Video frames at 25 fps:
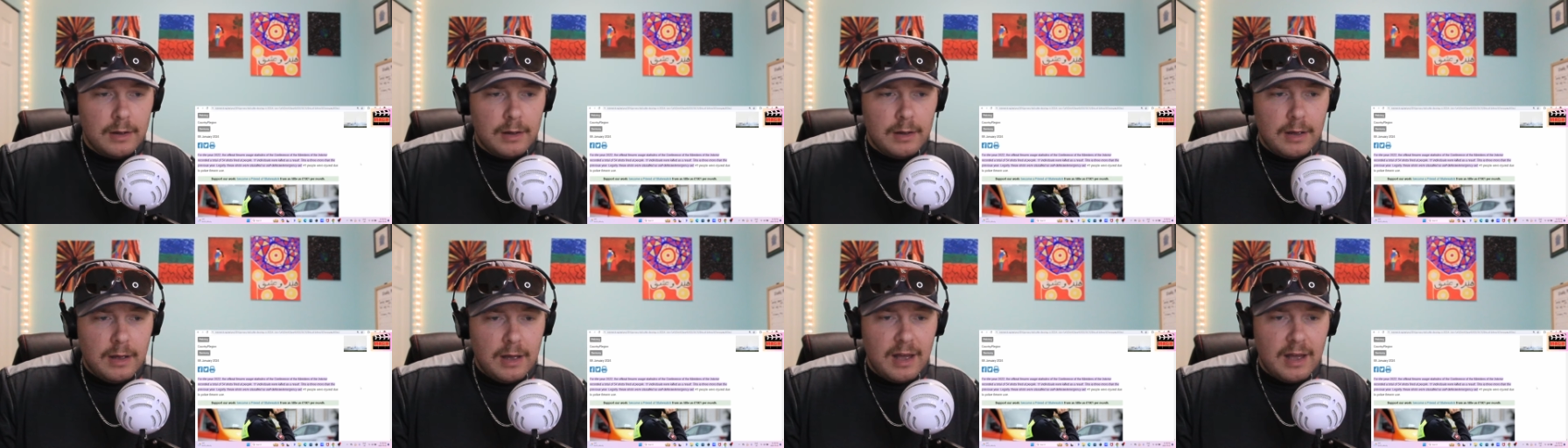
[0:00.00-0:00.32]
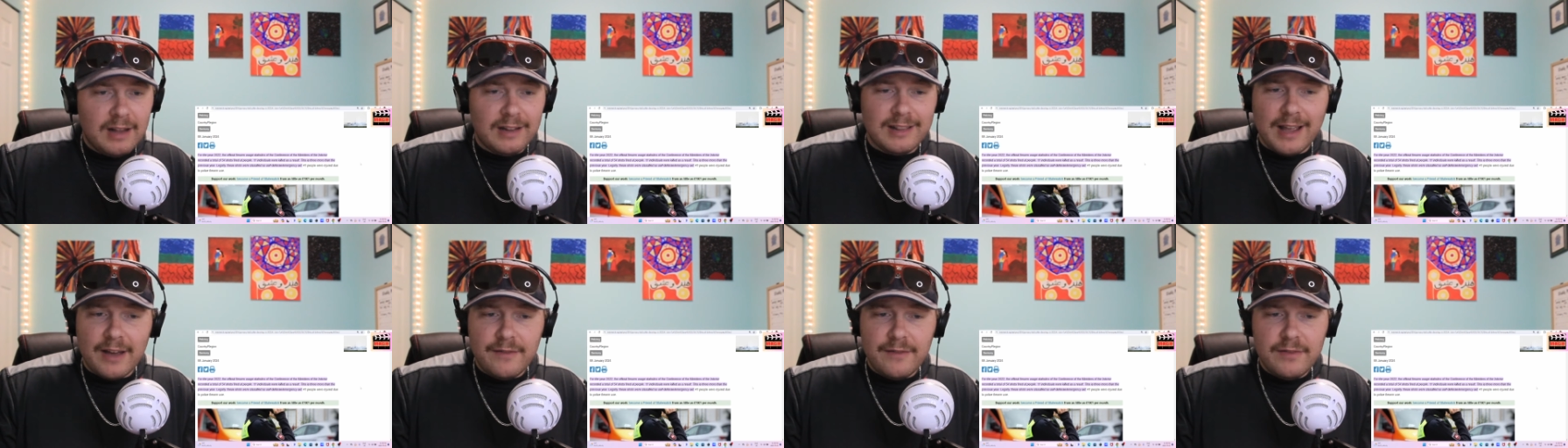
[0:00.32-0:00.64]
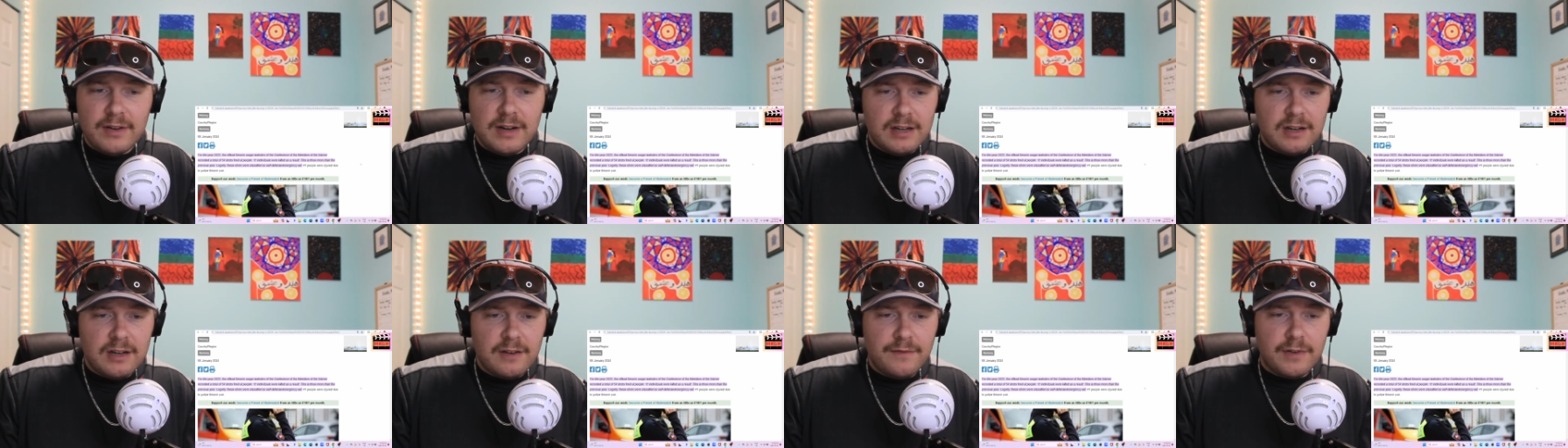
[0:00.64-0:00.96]
11
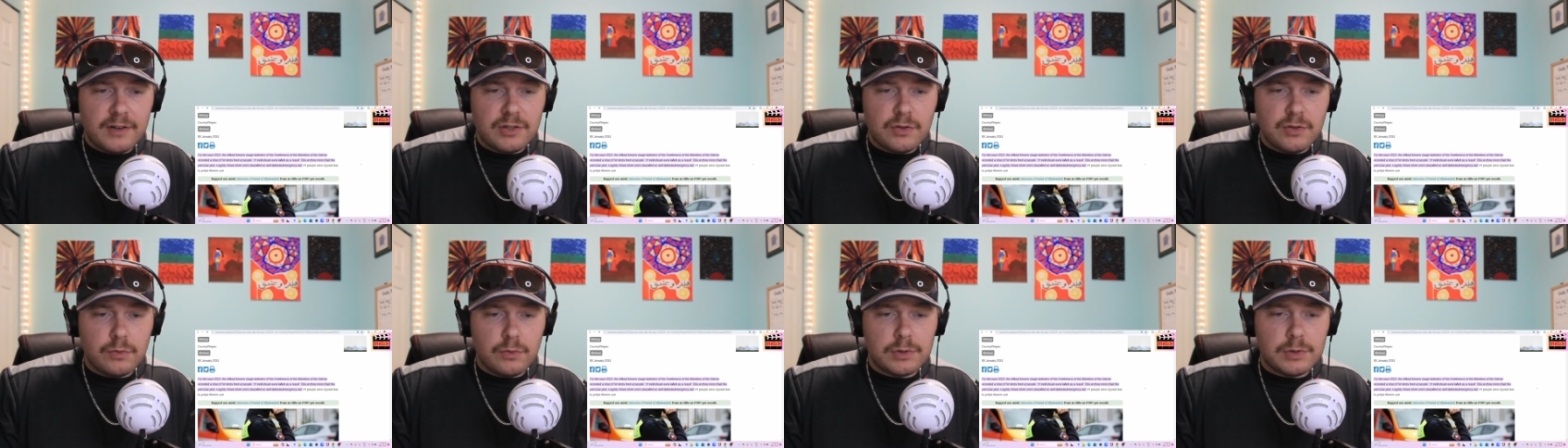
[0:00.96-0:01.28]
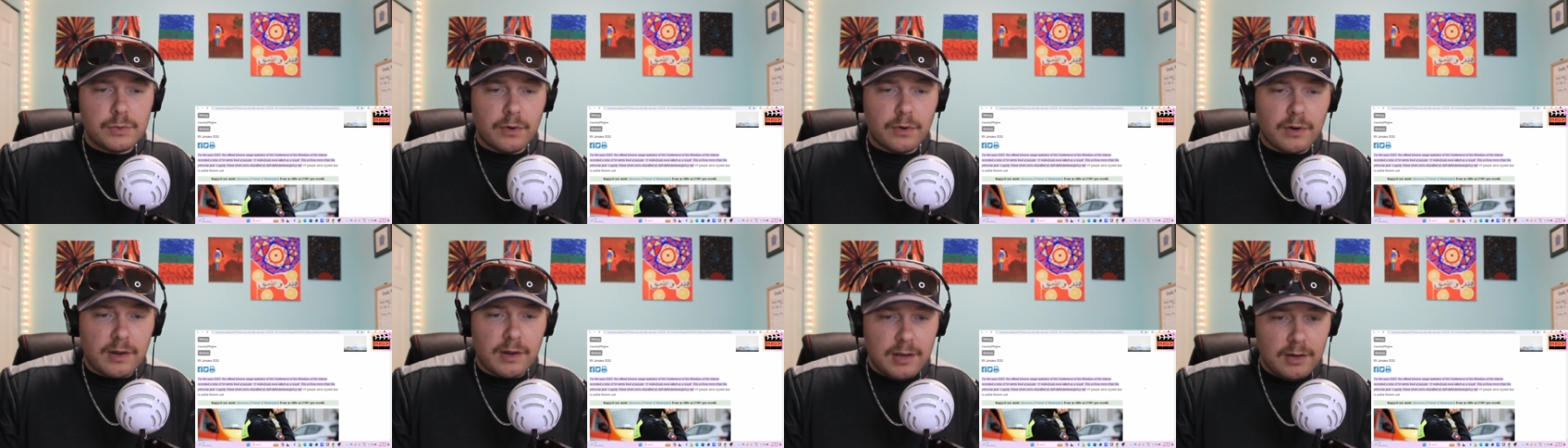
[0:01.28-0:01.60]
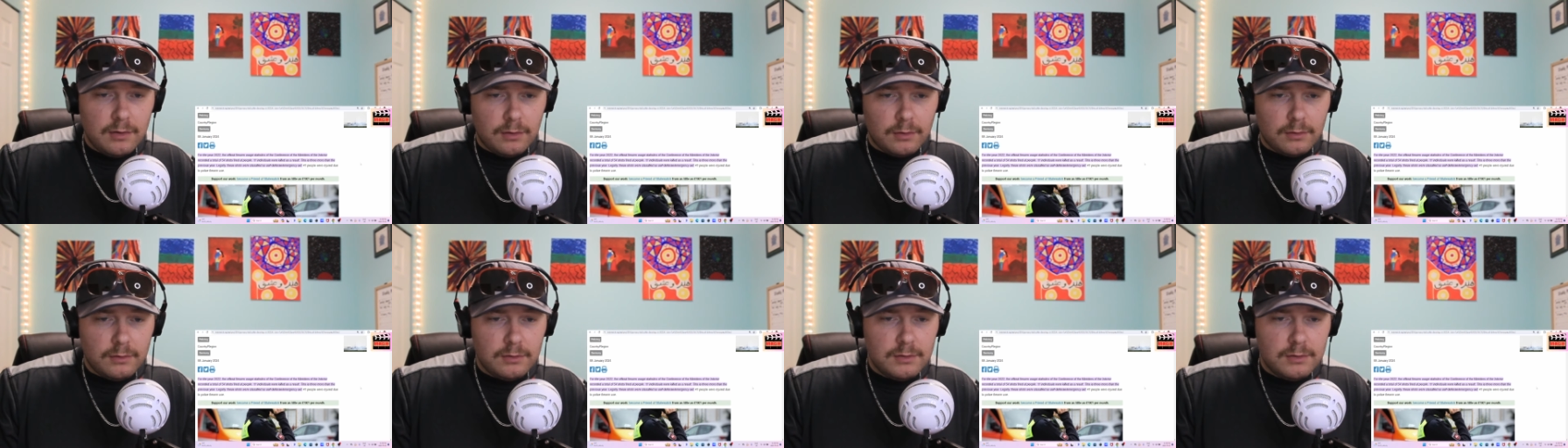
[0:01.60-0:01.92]
individuals were
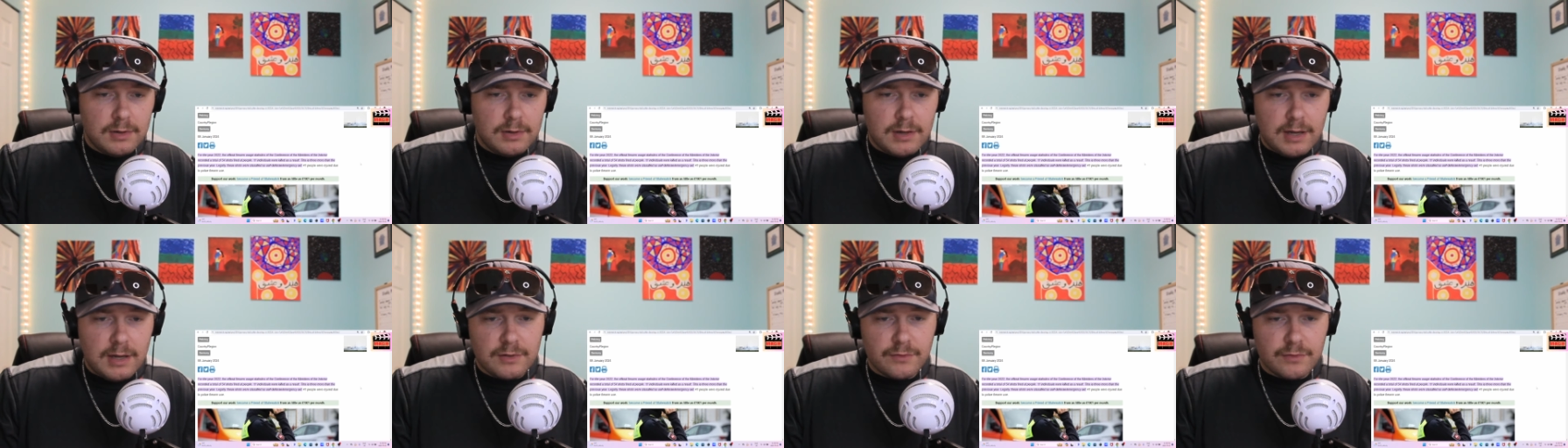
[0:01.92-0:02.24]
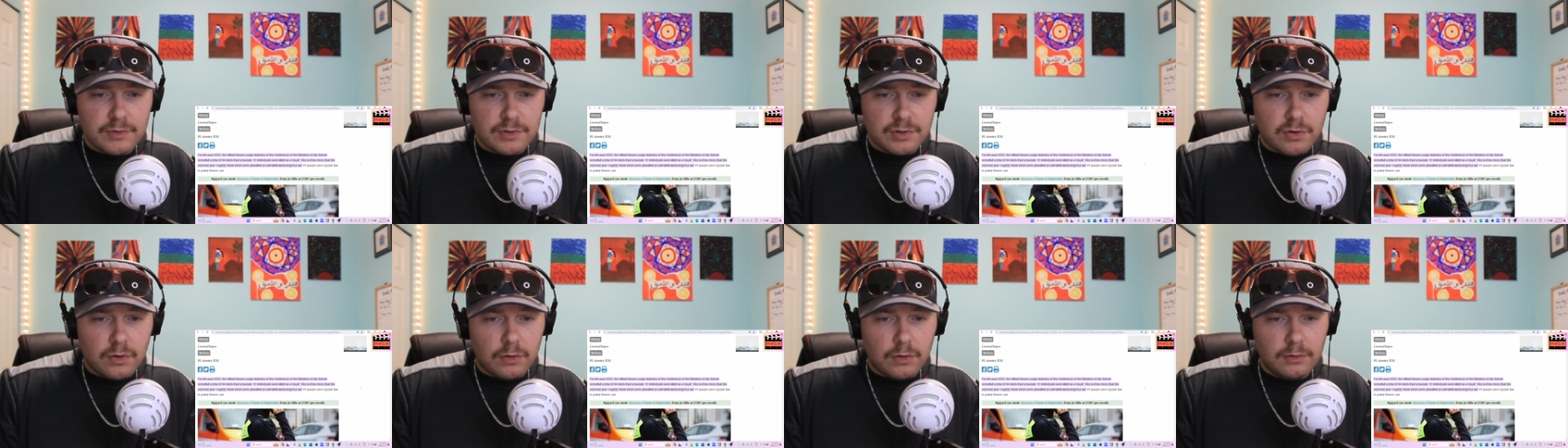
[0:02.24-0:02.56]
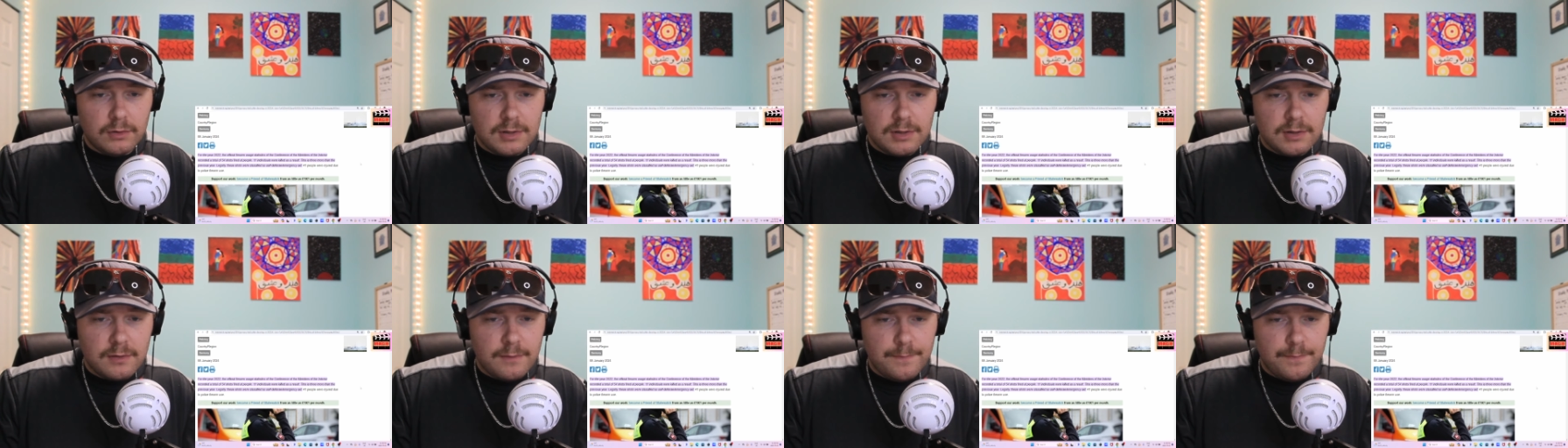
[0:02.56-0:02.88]
killed as a result.